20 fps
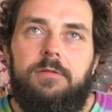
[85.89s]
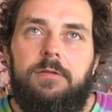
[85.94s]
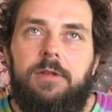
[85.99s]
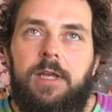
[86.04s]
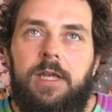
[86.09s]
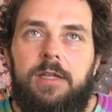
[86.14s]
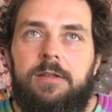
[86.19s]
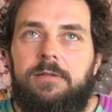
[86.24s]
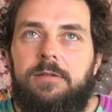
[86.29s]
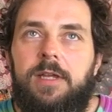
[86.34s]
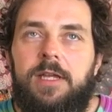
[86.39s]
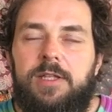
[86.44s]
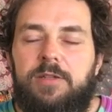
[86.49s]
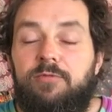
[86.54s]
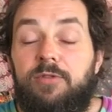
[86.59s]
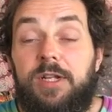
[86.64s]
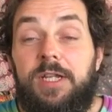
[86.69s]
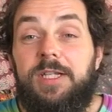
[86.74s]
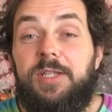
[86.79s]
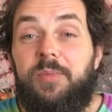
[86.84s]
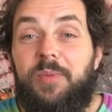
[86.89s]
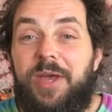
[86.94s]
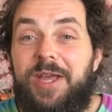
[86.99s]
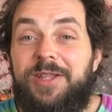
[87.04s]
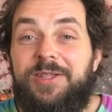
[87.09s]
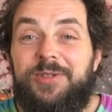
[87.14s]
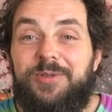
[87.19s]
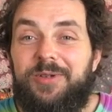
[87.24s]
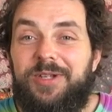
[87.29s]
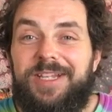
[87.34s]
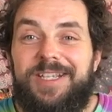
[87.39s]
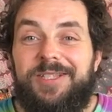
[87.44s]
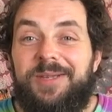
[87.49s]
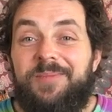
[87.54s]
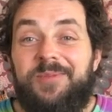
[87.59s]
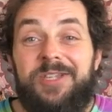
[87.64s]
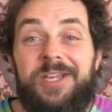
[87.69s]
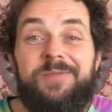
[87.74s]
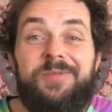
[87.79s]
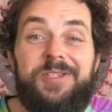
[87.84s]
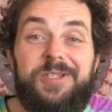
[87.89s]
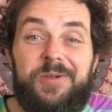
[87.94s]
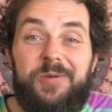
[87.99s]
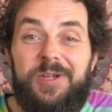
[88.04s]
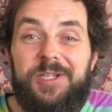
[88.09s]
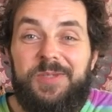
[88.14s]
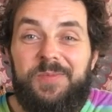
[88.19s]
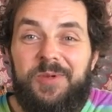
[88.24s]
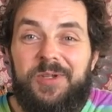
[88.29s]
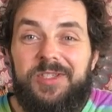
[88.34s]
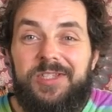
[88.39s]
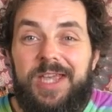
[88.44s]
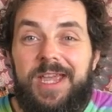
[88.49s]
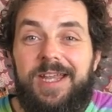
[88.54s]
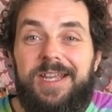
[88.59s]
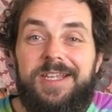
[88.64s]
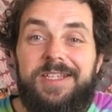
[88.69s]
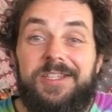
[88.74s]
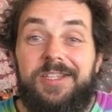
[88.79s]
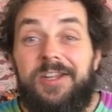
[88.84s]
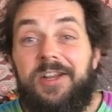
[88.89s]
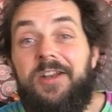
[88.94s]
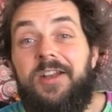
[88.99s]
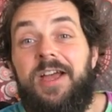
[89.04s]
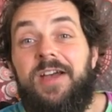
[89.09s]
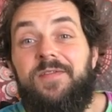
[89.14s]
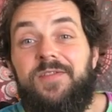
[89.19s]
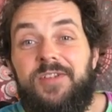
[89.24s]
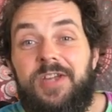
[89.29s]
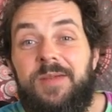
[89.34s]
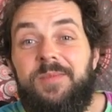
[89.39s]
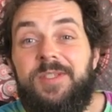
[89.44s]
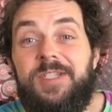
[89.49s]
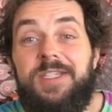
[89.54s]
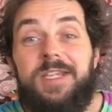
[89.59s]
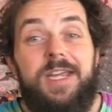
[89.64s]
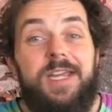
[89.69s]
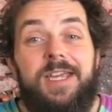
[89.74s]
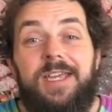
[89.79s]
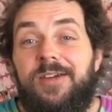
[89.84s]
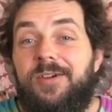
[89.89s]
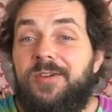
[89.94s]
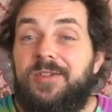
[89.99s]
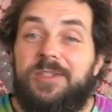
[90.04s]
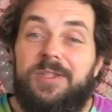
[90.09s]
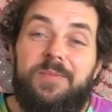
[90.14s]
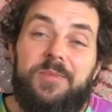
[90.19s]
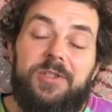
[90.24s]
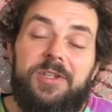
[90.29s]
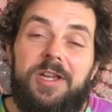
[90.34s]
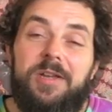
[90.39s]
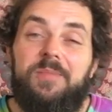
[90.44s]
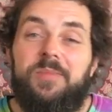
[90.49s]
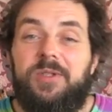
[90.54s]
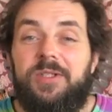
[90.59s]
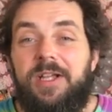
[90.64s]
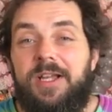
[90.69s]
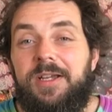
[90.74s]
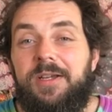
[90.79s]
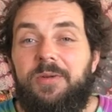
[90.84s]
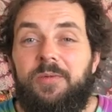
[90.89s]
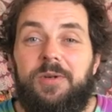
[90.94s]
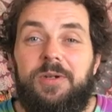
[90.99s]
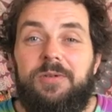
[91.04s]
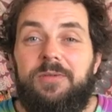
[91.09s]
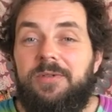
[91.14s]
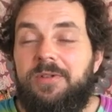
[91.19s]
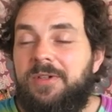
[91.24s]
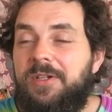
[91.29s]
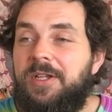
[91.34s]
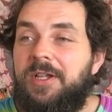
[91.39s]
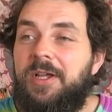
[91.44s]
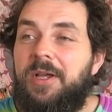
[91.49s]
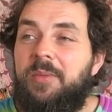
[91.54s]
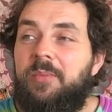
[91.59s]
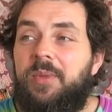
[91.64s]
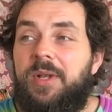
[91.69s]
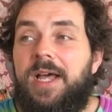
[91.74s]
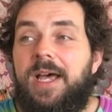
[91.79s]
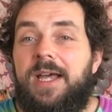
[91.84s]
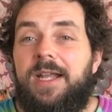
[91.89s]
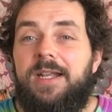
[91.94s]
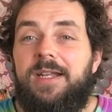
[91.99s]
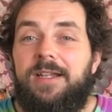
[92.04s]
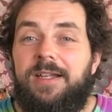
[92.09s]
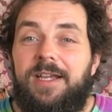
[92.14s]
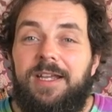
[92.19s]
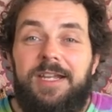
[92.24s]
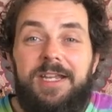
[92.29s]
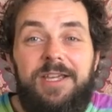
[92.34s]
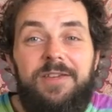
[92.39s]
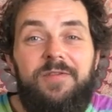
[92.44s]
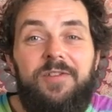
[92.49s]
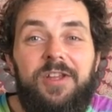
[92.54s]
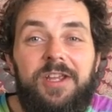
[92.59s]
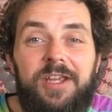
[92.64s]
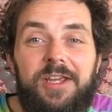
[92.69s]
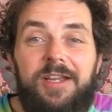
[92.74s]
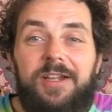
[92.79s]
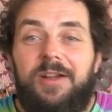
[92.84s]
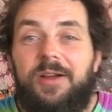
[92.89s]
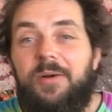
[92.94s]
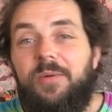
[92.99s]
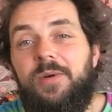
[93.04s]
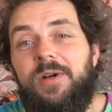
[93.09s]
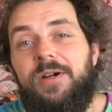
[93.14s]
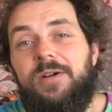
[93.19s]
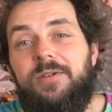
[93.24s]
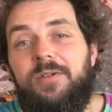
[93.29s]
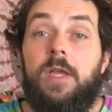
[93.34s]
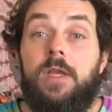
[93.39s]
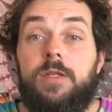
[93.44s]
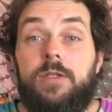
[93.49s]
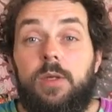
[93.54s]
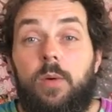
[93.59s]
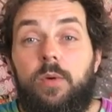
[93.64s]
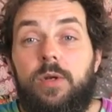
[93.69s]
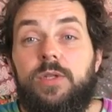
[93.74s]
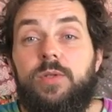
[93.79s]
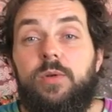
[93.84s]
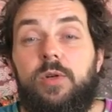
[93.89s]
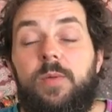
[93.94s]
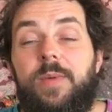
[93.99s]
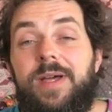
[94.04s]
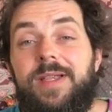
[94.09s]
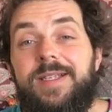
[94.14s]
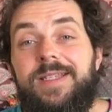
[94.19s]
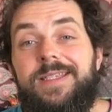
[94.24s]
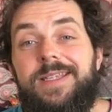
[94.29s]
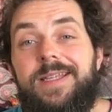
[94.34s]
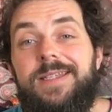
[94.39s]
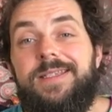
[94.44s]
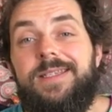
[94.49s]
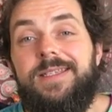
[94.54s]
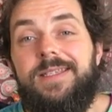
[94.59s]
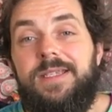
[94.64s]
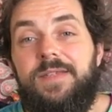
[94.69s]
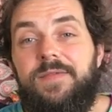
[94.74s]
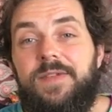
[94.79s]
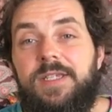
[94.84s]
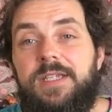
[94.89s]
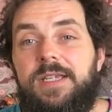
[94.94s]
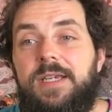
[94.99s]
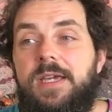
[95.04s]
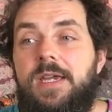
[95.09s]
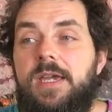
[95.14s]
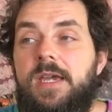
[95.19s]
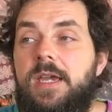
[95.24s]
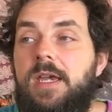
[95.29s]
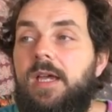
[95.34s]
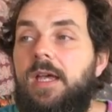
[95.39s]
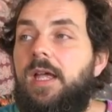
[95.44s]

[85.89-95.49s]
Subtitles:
It really depends really. Sometimes it's quite spontaneous and I don't have time to take it, or sometimes we'll plan an evening and I will. So I want to talk about the sensitivity.